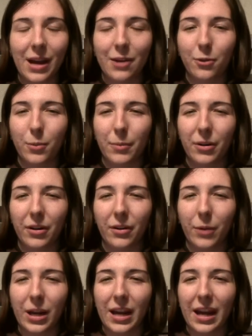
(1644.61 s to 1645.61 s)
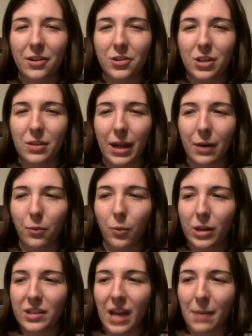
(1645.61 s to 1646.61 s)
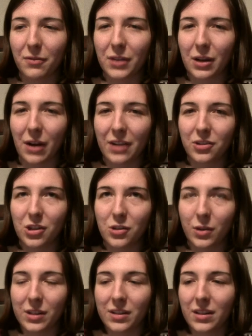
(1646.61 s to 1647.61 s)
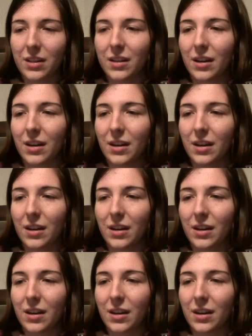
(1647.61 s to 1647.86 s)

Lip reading: I don't remember when I actually, like, what time of year I actually joined.